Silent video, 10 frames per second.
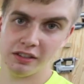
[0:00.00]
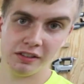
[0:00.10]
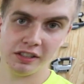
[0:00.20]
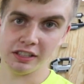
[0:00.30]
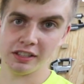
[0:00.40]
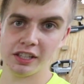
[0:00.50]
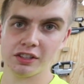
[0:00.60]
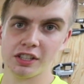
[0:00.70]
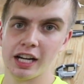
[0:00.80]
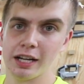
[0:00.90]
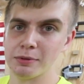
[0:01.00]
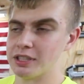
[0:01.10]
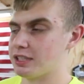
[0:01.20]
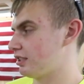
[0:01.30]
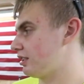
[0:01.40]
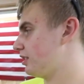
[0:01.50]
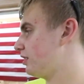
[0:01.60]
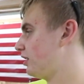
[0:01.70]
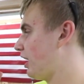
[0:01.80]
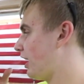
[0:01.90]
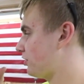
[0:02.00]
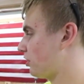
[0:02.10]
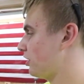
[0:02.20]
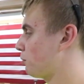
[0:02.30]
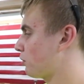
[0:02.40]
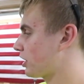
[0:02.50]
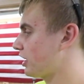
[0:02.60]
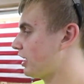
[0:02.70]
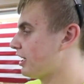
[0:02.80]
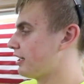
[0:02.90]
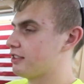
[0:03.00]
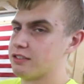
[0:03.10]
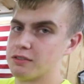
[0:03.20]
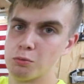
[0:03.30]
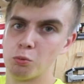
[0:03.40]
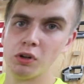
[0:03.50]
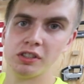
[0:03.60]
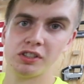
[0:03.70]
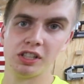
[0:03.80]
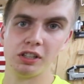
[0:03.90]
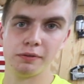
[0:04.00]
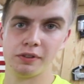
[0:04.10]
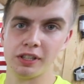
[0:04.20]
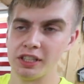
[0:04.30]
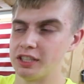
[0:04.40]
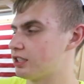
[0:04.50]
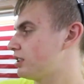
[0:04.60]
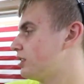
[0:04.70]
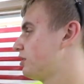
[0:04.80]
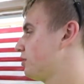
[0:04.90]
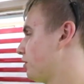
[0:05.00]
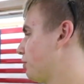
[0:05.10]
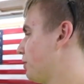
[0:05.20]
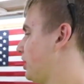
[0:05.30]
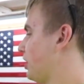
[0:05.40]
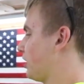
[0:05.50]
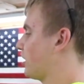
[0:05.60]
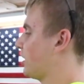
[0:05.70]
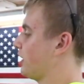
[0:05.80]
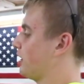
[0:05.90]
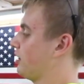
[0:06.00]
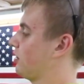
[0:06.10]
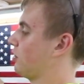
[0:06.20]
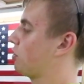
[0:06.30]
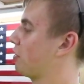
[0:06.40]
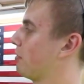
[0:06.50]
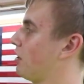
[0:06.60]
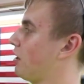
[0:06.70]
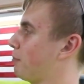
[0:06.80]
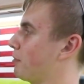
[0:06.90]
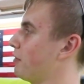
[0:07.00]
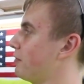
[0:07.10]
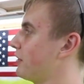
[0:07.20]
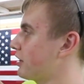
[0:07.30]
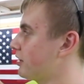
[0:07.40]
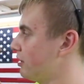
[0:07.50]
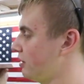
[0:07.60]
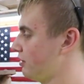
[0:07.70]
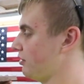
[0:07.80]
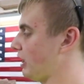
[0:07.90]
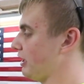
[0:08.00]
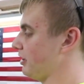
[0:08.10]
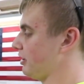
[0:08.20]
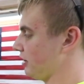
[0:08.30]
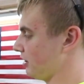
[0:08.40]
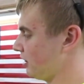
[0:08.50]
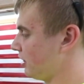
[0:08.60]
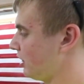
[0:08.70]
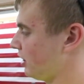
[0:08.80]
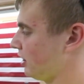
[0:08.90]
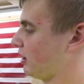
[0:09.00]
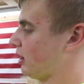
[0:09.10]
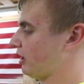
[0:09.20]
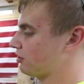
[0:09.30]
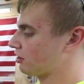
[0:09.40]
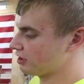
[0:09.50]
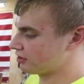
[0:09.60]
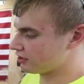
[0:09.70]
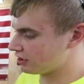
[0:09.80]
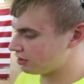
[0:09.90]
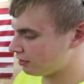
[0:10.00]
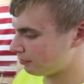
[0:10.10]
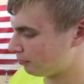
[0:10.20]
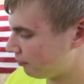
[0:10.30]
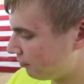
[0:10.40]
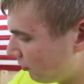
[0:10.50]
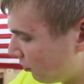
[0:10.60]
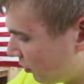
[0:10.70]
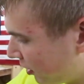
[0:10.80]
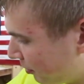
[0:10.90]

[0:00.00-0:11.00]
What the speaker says: The entire cabinet. I started working on one shelf right here, so we cut it, trimmed it all perfect, stained it. I started setting up where